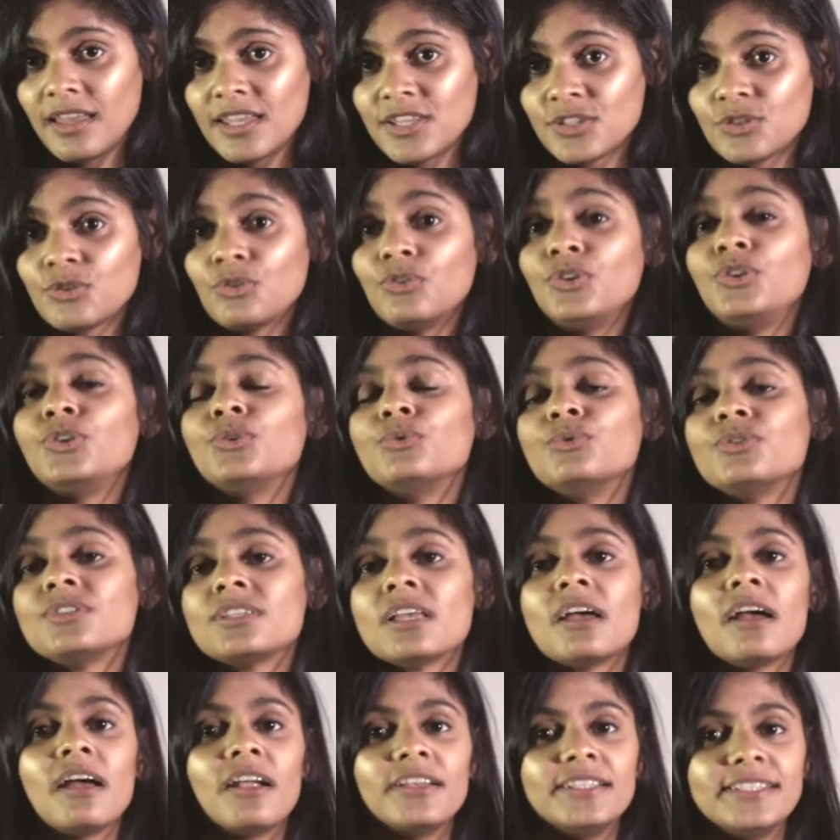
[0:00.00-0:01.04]
so use
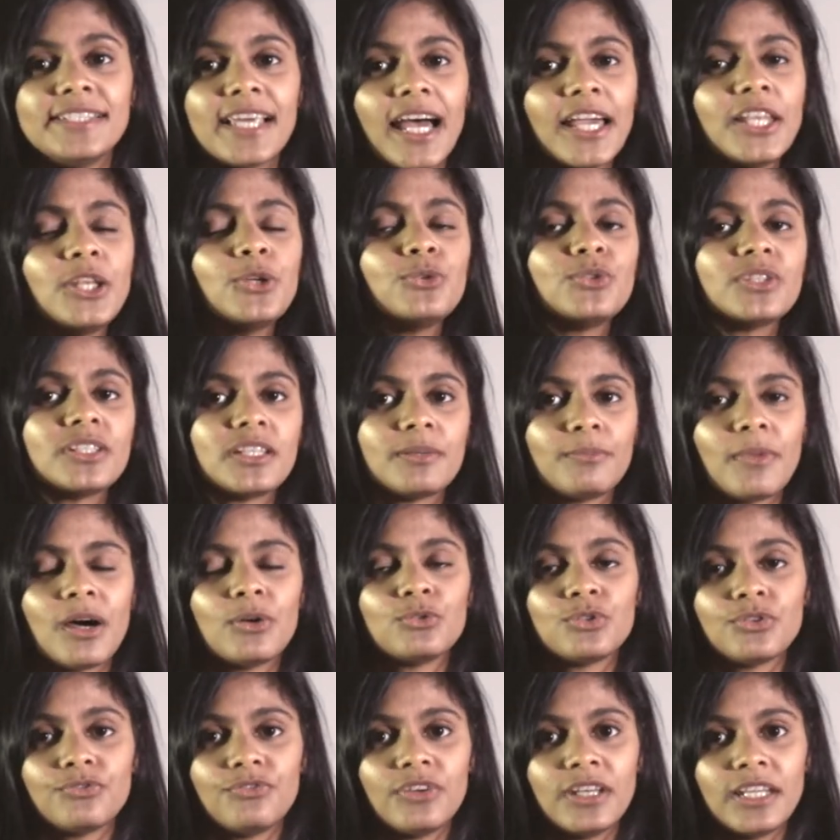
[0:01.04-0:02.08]
diluted
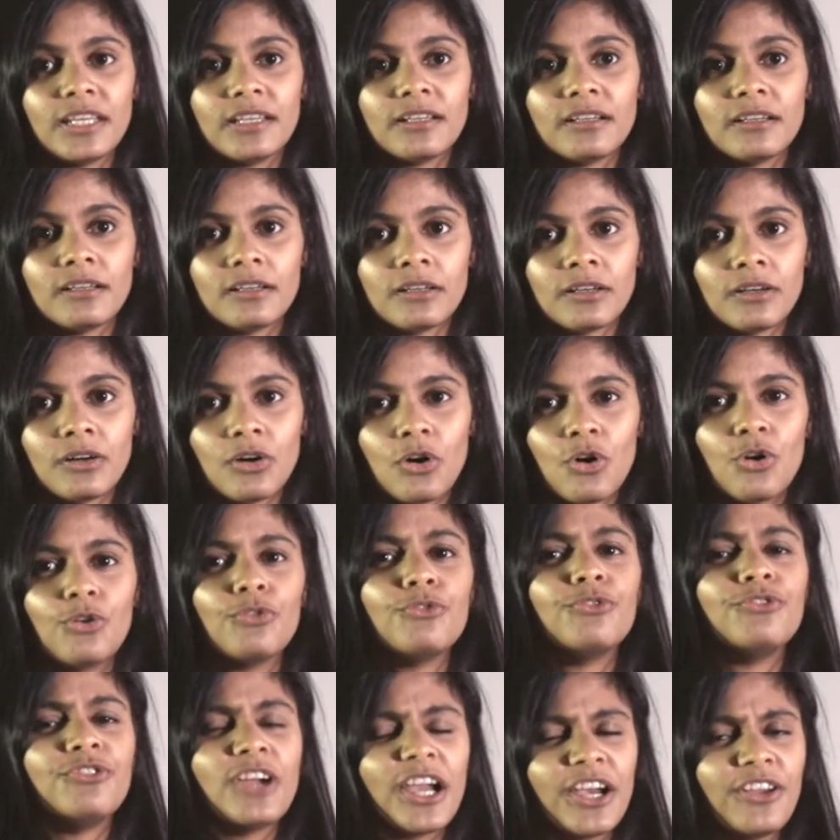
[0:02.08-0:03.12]
amount of vinegar or
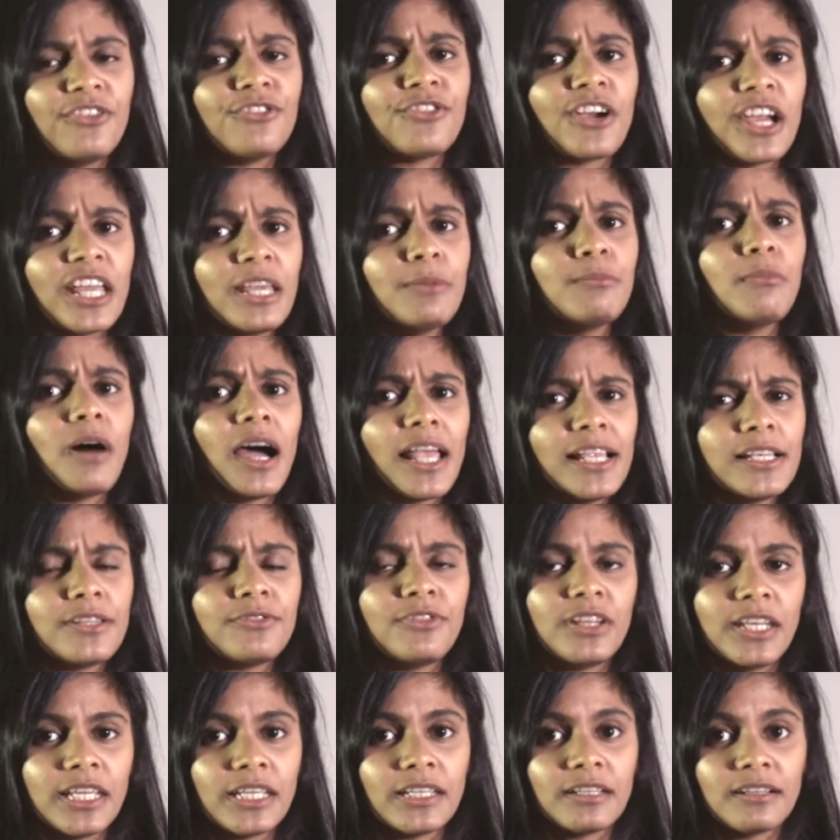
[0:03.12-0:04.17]
very mild
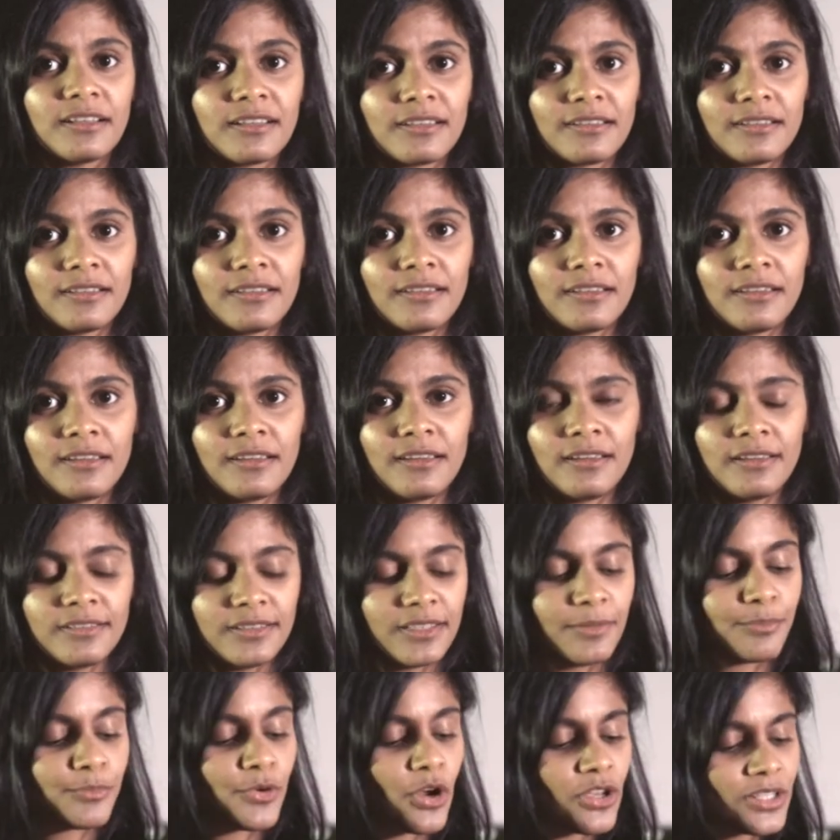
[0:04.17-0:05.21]
vinegar.
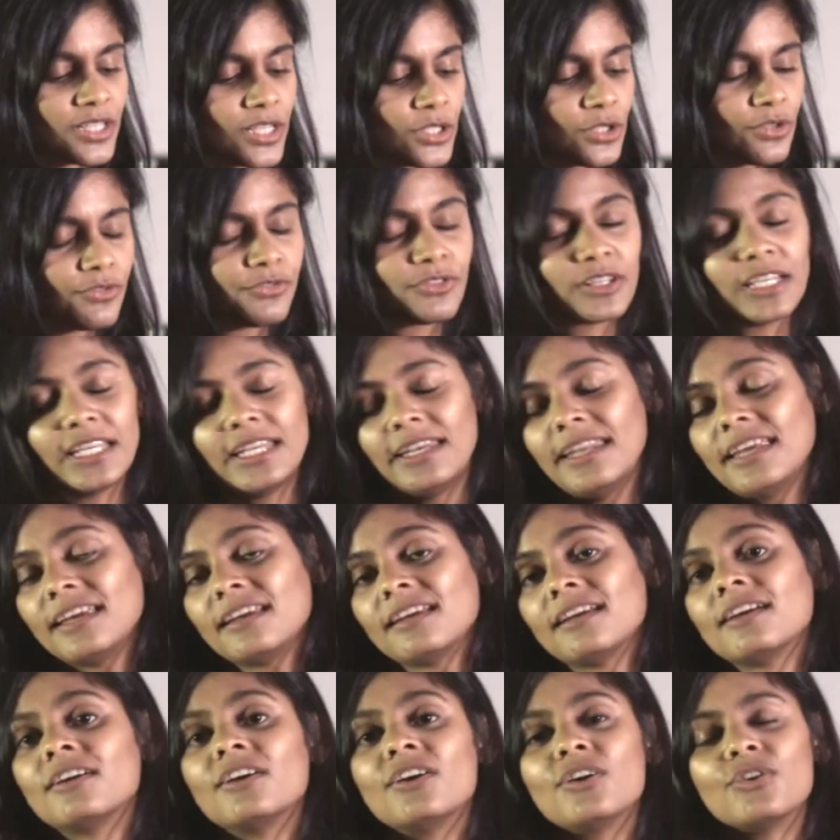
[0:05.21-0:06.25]
The process of
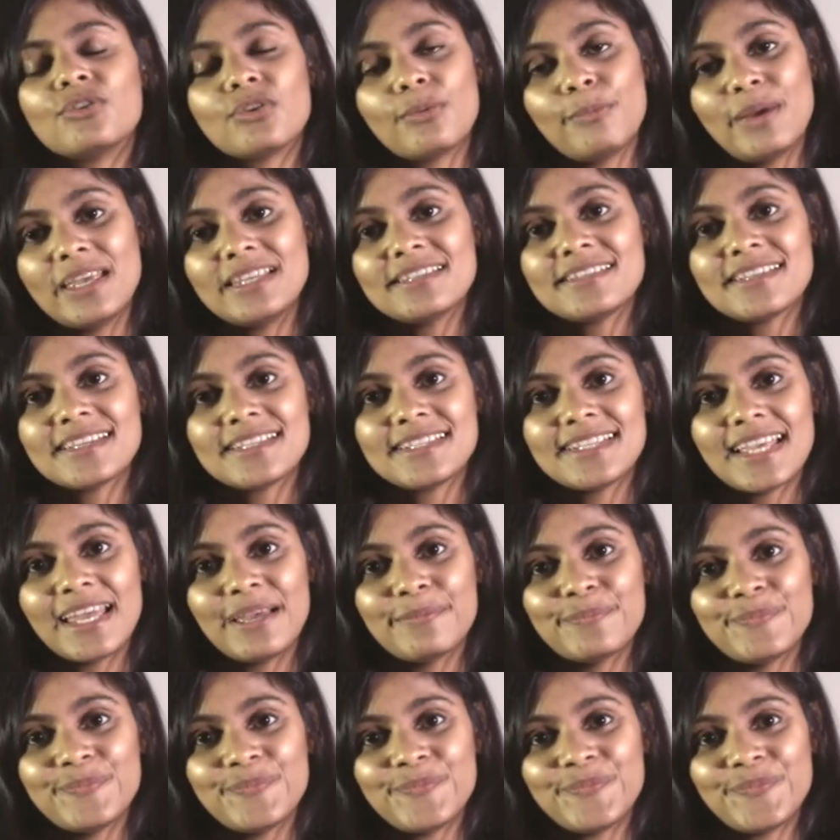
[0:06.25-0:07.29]
cleaning remains the
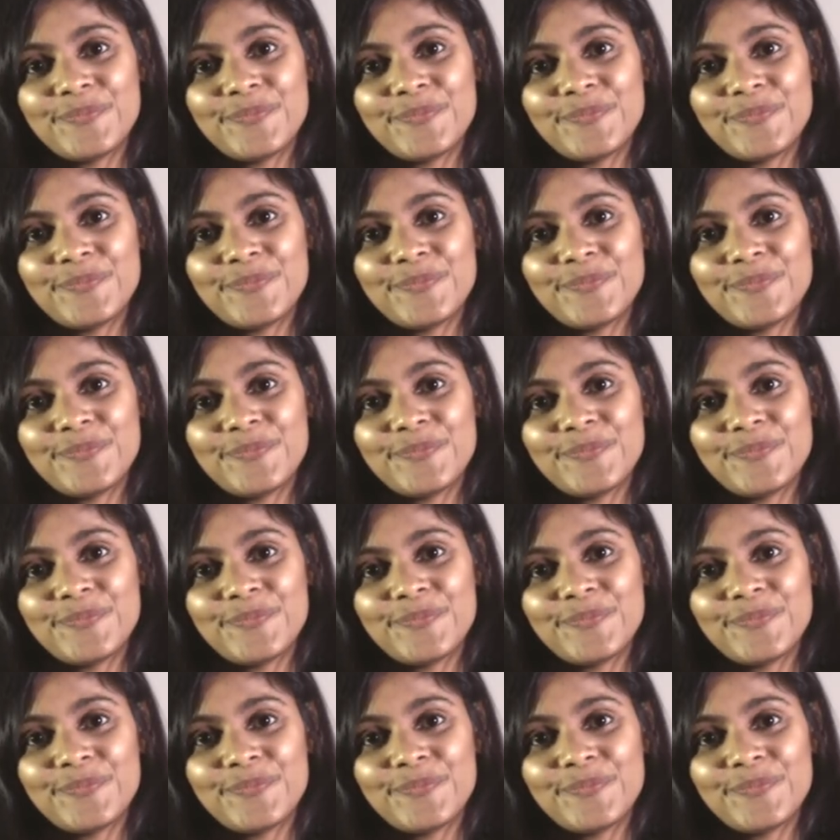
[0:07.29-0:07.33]
same.